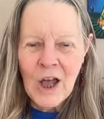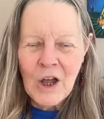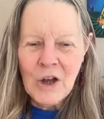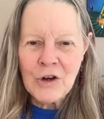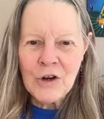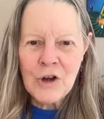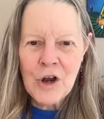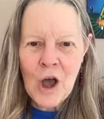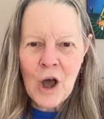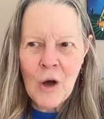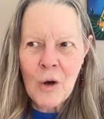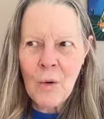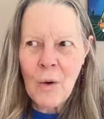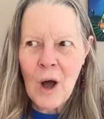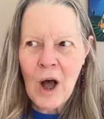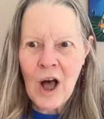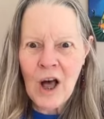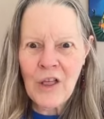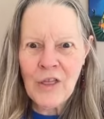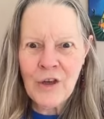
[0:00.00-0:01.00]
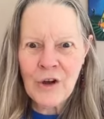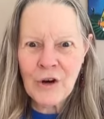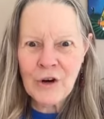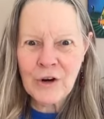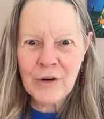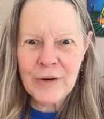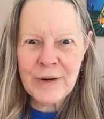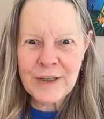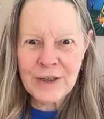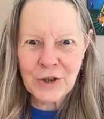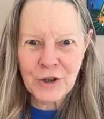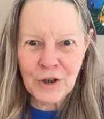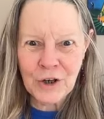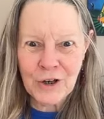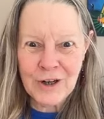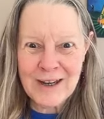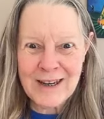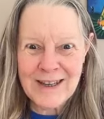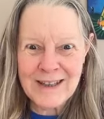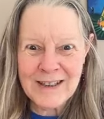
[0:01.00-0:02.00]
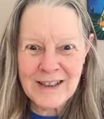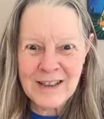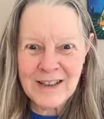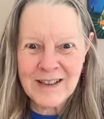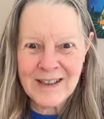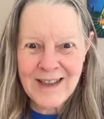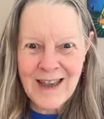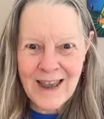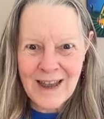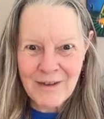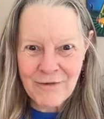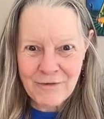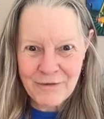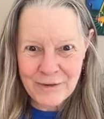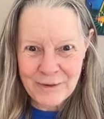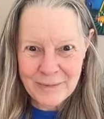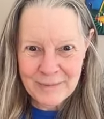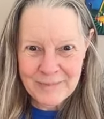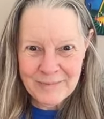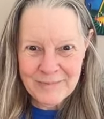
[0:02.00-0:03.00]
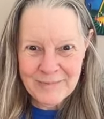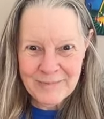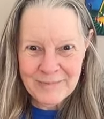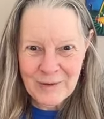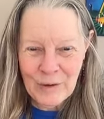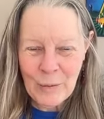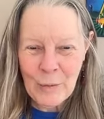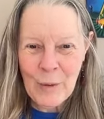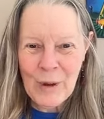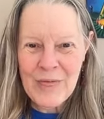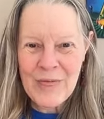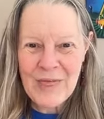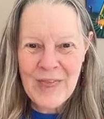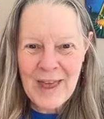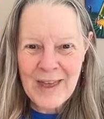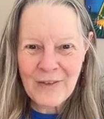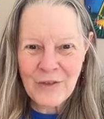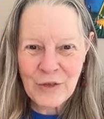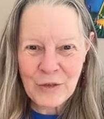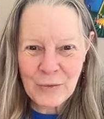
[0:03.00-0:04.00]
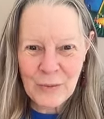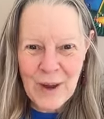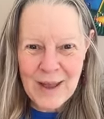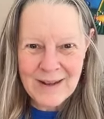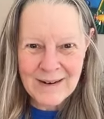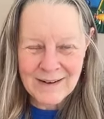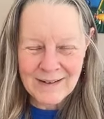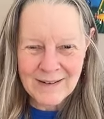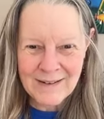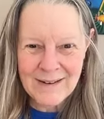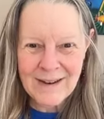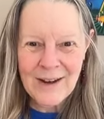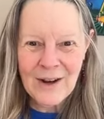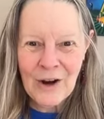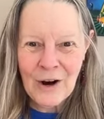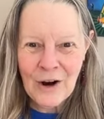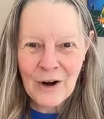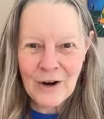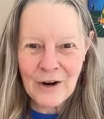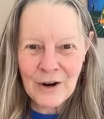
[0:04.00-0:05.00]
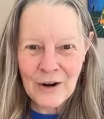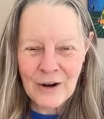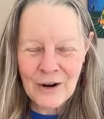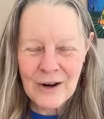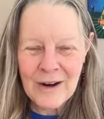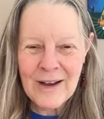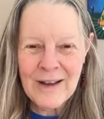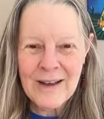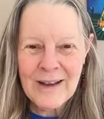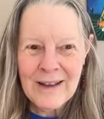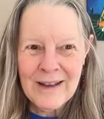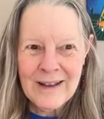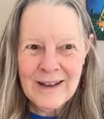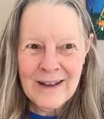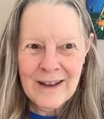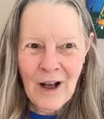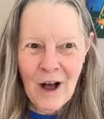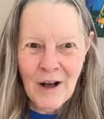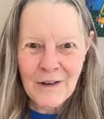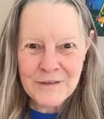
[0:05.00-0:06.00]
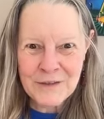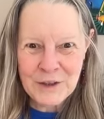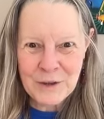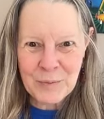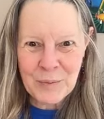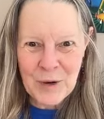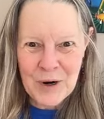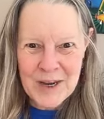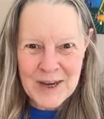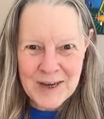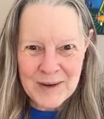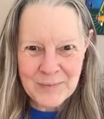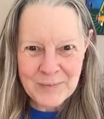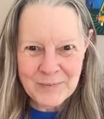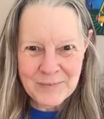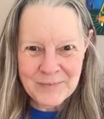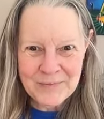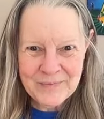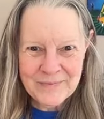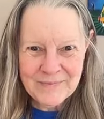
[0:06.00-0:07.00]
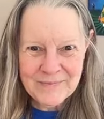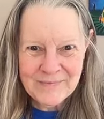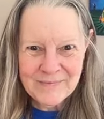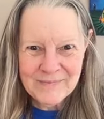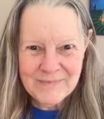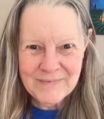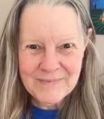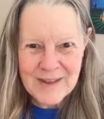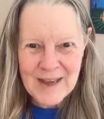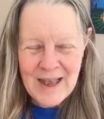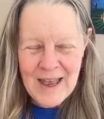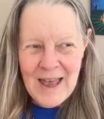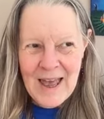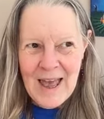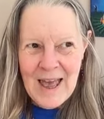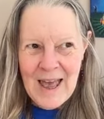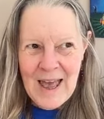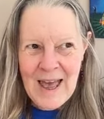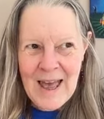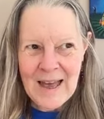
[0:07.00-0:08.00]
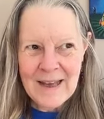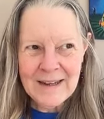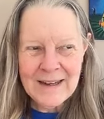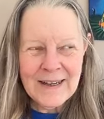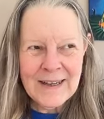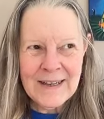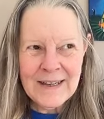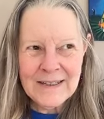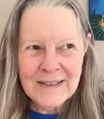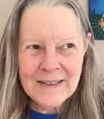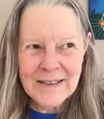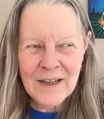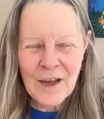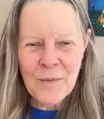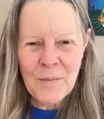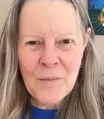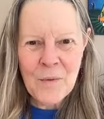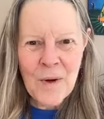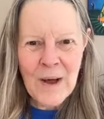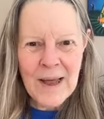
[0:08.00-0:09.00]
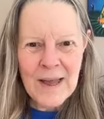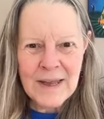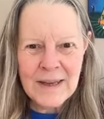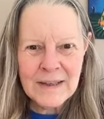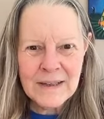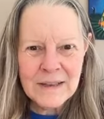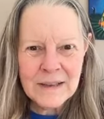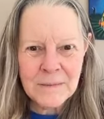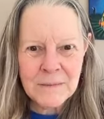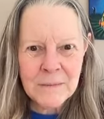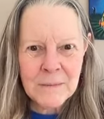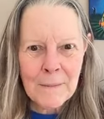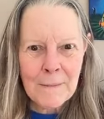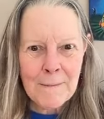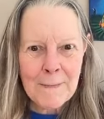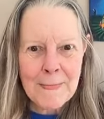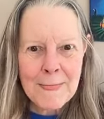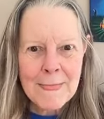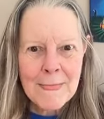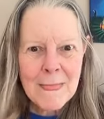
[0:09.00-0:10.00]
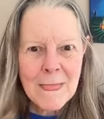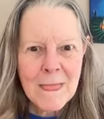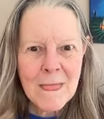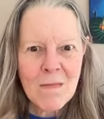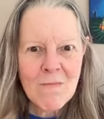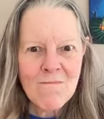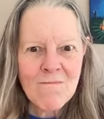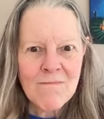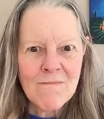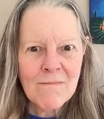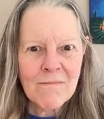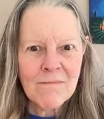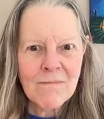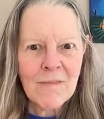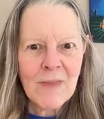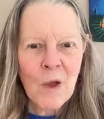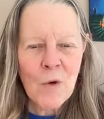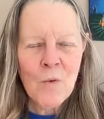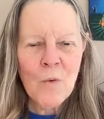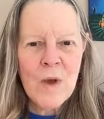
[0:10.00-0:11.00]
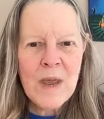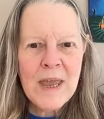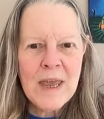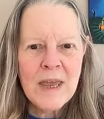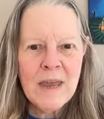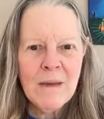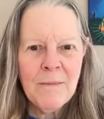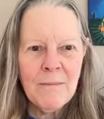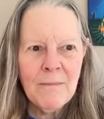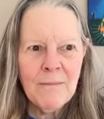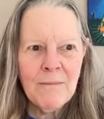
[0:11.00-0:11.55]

No other creature is safe when they threaten her offspring. And in some ways, we